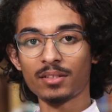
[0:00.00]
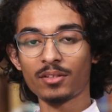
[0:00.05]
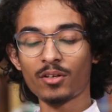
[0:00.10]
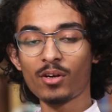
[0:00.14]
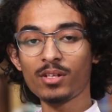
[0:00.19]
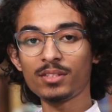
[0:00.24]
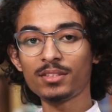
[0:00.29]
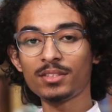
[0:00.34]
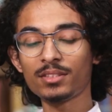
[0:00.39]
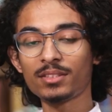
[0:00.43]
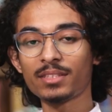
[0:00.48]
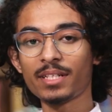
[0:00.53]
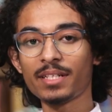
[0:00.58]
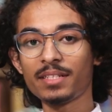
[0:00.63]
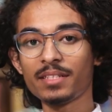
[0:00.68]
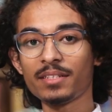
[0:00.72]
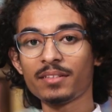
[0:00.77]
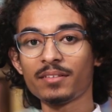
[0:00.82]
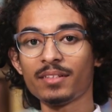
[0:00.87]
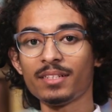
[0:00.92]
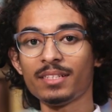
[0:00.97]
The Royal
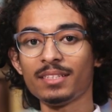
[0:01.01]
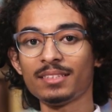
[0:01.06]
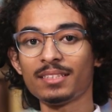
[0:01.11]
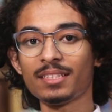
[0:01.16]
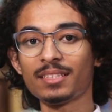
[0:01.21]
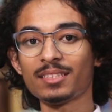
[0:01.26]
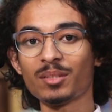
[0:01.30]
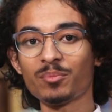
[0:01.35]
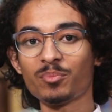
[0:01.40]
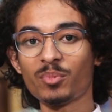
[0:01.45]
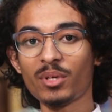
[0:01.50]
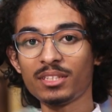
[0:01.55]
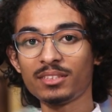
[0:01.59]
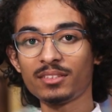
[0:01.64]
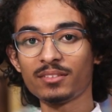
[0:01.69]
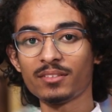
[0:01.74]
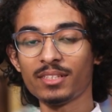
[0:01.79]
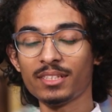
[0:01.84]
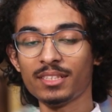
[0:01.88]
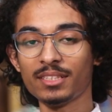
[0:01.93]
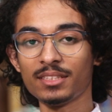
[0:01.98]
Society releases a
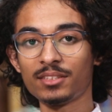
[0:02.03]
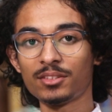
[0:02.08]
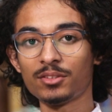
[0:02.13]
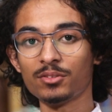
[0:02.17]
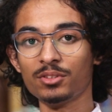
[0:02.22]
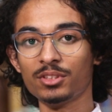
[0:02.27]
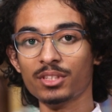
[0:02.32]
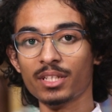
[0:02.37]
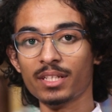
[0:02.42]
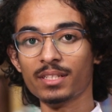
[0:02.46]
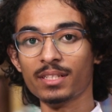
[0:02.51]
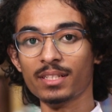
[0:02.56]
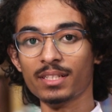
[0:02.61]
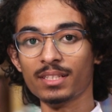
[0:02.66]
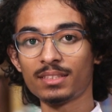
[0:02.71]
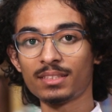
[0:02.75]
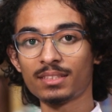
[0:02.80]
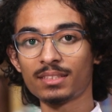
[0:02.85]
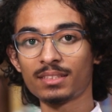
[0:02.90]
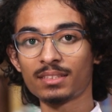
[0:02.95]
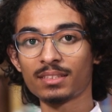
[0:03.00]
press release to
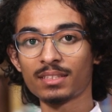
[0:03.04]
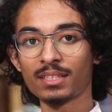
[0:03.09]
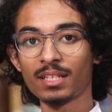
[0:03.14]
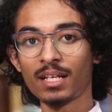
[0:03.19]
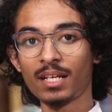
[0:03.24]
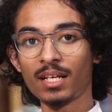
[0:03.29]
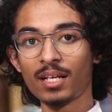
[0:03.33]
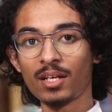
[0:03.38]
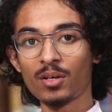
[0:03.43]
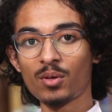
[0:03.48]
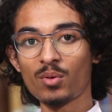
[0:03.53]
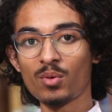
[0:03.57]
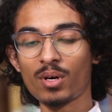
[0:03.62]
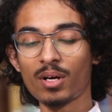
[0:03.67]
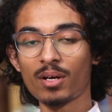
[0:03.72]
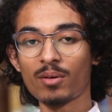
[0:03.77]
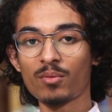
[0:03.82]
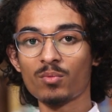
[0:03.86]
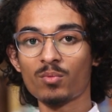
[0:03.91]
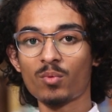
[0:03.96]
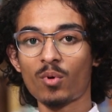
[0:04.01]
journalists who
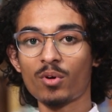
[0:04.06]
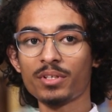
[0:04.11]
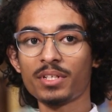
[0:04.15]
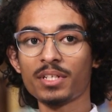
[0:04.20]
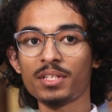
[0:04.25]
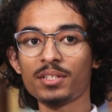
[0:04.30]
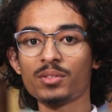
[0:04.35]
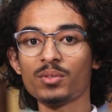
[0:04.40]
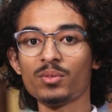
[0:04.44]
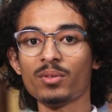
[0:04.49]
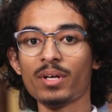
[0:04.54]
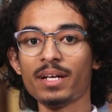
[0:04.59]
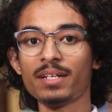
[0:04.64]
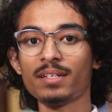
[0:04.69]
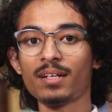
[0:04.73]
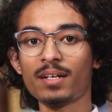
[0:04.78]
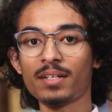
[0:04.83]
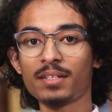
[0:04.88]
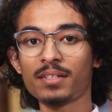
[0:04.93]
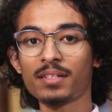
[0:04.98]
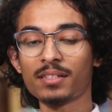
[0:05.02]
are wanting to
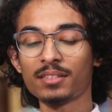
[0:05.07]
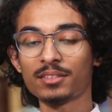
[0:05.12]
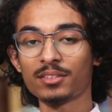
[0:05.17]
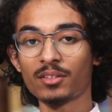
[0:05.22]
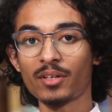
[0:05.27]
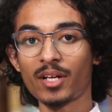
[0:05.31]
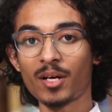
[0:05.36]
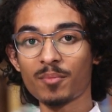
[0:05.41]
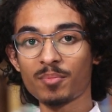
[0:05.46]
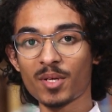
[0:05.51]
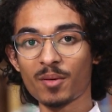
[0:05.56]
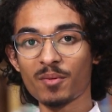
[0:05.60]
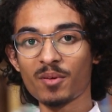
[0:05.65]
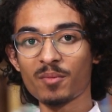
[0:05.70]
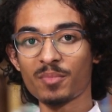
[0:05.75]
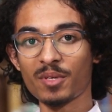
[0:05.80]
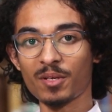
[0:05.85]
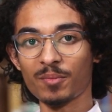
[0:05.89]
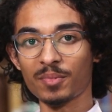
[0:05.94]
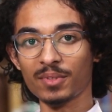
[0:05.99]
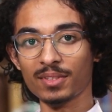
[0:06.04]
write articles on upcoming
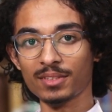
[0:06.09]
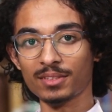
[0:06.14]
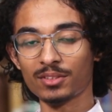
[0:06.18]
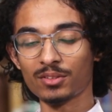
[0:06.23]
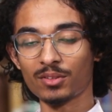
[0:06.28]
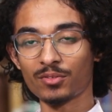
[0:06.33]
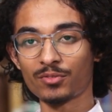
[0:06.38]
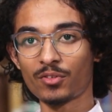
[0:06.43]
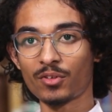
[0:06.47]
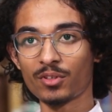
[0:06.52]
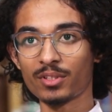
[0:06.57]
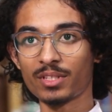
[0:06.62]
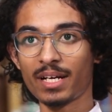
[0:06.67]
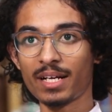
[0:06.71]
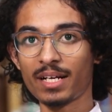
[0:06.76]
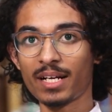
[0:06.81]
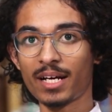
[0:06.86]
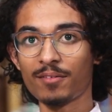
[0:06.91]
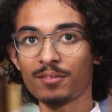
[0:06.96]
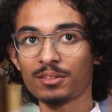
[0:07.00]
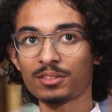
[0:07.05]
papers. So for
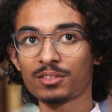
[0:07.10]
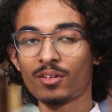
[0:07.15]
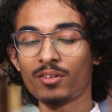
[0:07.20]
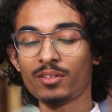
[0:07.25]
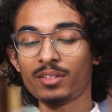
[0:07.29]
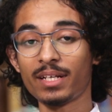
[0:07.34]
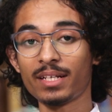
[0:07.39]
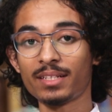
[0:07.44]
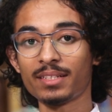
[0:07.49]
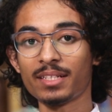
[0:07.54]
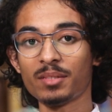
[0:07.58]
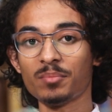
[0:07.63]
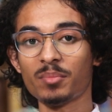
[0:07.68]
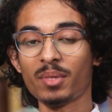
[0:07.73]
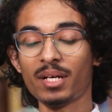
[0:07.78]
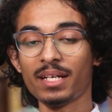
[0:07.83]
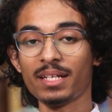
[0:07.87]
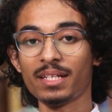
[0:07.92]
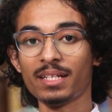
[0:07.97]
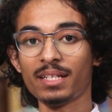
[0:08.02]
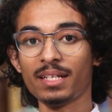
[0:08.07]
that, I was contacted
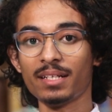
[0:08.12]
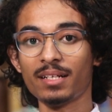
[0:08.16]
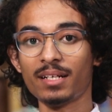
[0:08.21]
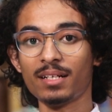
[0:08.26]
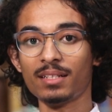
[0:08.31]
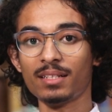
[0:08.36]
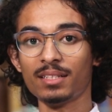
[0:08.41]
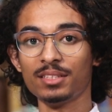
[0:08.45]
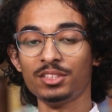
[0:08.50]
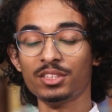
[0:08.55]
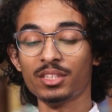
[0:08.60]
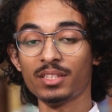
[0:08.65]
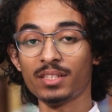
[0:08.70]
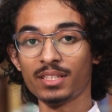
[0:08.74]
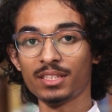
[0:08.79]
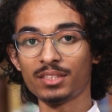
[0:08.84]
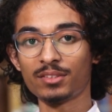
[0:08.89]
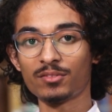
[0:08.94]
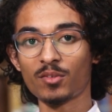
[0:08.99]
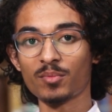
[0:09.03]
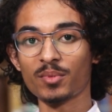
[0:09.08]
by a
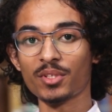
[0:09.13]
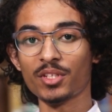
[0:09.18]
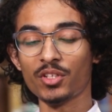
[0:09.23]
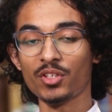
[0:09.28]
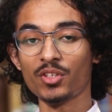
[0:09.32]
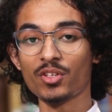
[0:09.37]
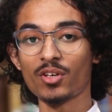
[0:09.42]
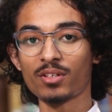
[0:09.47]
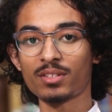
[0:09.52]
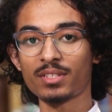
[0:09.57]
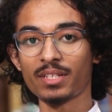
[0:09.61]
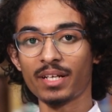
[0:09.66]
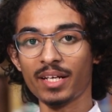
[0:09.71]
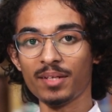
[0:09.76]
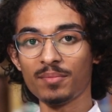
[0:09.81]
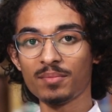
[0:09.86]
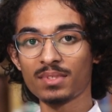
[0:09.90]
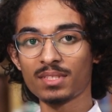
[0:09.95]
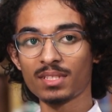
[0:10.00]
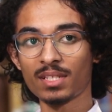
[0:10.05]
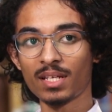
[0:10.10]
journalist from the New York
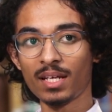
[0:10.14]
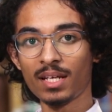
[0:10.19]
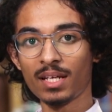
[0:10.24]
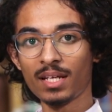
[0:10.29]
Times.